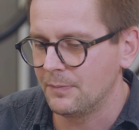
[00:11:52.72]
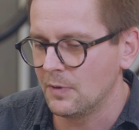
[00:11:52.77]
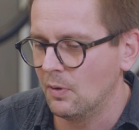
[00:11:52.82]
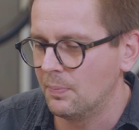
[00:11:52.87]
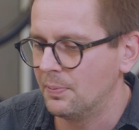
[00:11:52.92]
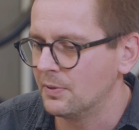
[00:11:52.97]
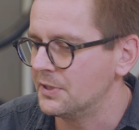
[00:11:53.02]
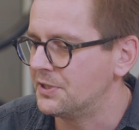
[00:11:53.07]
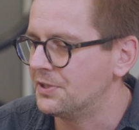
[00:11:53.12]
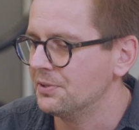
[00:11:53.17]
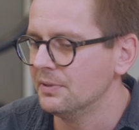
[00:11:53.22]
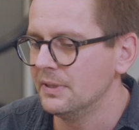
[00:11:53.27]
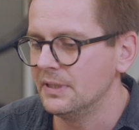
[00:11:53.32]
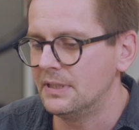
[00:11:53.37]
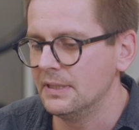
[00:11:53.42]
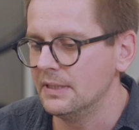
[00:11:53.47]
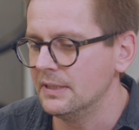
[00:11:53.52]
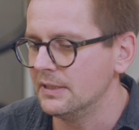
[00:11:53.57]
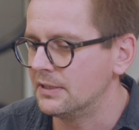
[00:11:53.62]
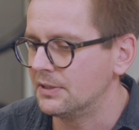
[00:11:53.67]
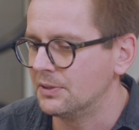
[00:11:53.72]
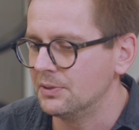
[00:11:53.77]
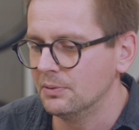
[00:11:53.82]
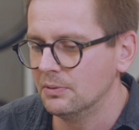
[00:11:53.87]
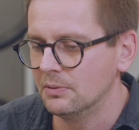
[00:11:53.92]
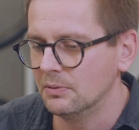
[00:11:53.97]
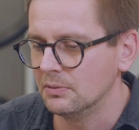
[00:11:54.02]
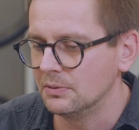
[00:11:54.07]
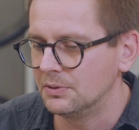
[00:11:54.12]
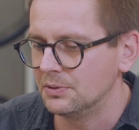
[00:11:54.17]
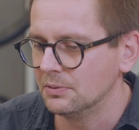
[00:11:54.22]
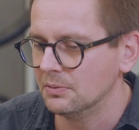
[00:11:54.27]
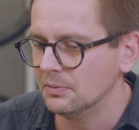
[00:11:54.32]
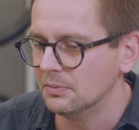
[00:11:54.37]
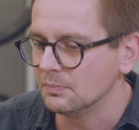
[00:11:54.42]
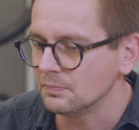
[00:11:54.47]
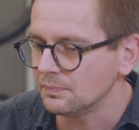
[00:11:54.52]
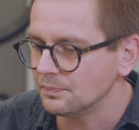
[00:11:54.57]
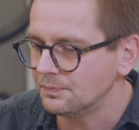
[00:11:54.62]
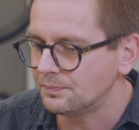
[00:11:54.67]
opportunities
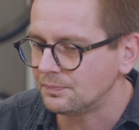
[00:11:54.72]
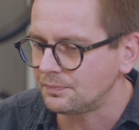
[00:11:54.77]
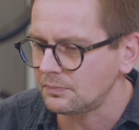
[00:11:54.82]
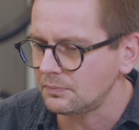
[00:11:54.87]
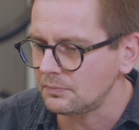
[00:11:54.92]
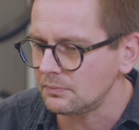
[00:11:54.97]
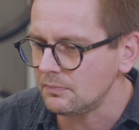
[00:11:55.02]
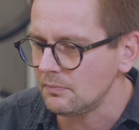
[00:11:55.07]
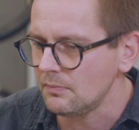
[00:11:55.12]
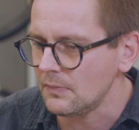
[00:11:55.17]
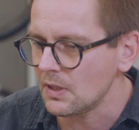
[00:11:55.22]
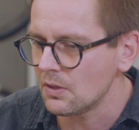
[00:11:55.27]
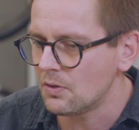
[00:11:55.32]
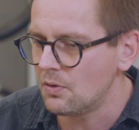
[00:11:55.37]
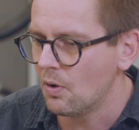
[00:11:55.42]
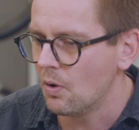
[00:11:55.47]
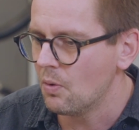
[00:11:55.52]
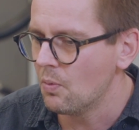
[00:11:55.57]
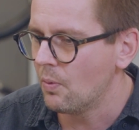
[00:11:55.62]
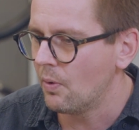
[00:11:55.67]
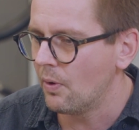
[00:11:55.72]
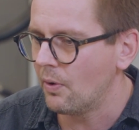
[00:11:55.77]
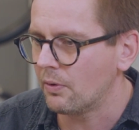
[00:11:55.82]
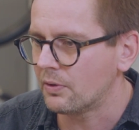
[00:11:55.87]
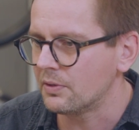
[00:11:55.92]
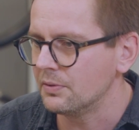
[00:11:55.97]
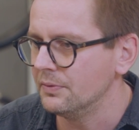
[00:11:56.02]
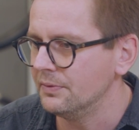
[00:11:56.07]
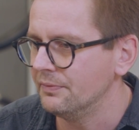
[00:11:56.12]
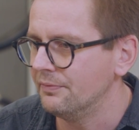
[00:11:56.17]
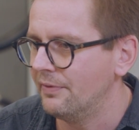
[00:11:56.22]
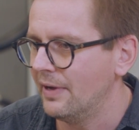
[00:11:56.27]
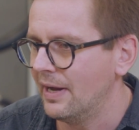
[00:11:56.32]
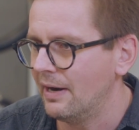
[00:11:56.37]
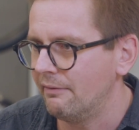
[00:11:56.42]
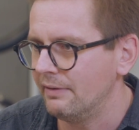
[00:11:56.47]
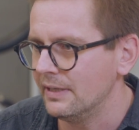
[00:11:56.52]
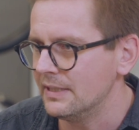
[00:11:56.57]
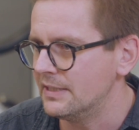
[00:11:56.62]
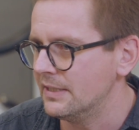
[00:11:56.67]
to co-work in
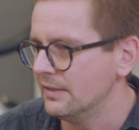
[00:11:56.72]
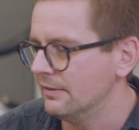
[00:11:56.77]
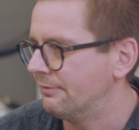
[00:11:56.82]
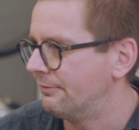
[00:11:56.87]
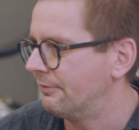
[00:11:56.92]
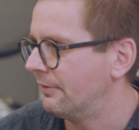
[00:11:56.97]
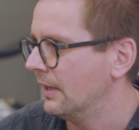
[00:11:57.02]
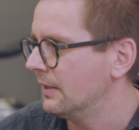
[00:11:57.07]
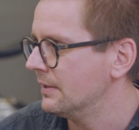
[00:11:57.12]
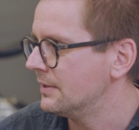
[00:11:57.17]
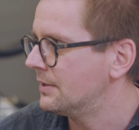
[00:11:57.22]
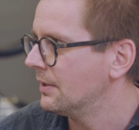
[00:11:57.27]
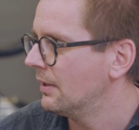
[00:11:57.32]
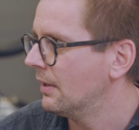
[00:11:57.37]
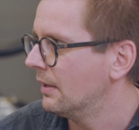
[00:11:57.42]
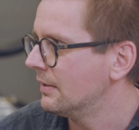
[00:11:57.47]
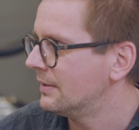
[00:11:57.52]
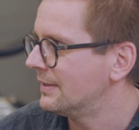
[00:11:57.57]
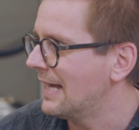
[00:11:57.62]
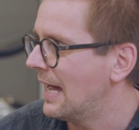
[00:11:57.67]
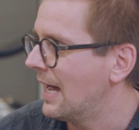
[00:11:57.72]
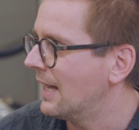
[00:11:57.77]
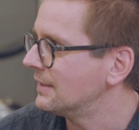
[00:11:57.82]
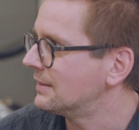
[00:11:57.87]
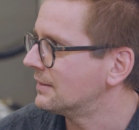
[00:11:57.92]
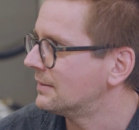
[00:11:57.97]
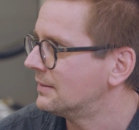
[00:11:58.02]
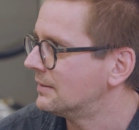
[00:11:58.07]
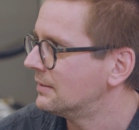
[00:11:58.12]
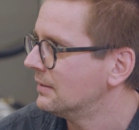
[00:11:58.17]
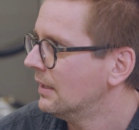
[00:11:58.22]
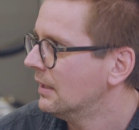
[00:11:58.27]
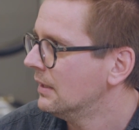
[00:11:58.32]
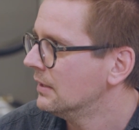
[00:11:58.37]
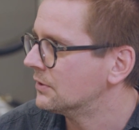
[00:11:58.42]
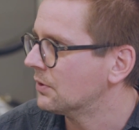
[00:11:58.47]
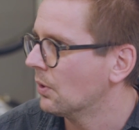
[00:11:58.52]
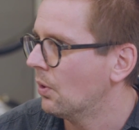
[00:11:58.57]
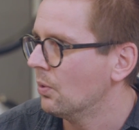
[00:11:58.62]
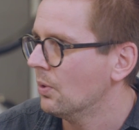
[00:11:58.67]
very different tasks.
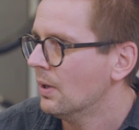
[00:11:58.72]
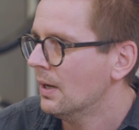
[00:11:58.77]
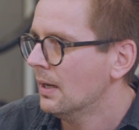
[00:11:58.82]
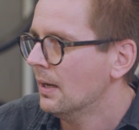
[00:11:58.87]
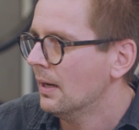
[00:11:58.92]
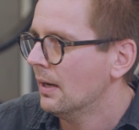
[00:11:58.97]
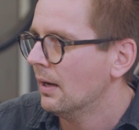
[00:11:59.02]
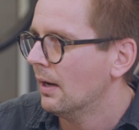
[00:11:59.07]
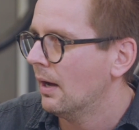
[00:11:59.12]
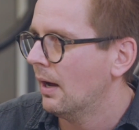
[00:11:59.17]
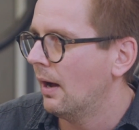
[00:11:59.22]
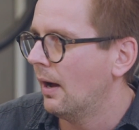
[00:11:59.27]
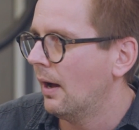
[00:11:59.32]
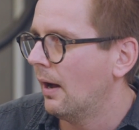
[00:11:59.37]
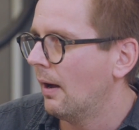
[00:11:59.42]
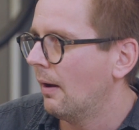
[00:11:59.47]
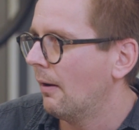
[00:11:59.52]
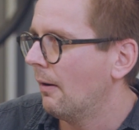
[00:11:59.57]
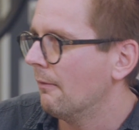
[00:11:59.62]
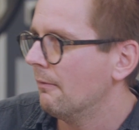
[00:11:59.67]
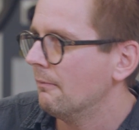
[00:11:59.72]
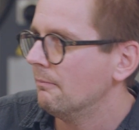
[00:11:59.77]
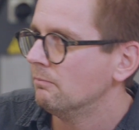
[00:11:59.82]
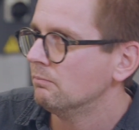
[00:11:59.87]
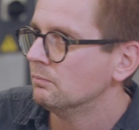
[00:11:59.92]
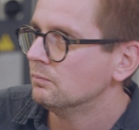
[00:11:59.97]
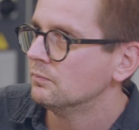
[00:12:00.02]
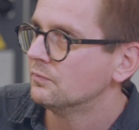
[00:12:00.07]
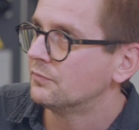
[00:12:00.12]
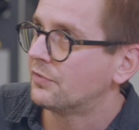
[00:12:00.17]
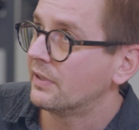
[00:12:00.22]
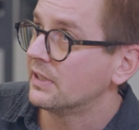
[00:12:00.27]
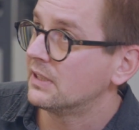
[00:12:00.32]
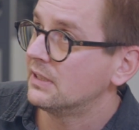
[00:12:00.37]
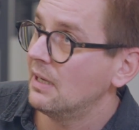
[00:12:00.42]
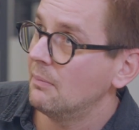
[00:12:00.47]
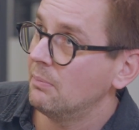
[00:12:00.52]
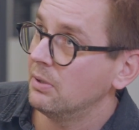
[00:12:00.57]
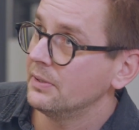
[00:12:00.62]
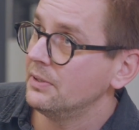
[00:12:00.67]
So for
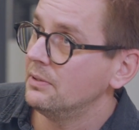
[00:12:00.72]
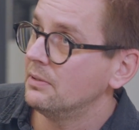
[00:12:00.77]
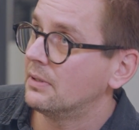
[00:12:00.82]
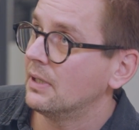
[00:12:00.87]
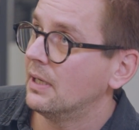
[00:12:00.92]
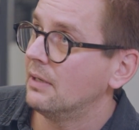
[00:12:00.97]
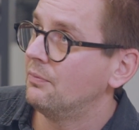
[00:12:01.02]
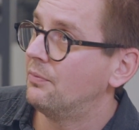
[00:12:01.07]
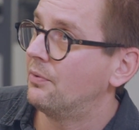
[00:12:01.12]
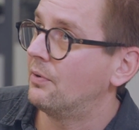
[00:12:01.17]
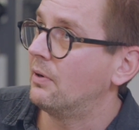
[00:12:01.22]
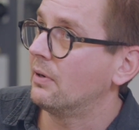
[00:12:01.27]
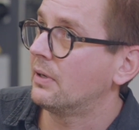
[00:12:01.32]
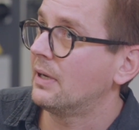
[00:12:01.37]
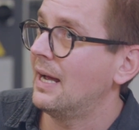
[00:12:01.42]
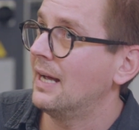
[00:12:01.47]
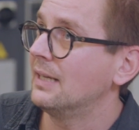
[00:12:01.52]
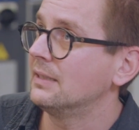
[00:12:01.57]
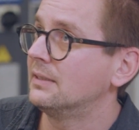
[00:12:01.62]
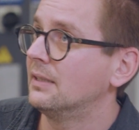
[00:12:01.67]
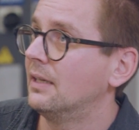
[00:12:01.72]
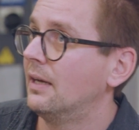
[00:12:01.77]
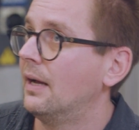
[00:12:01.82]
example, you can work as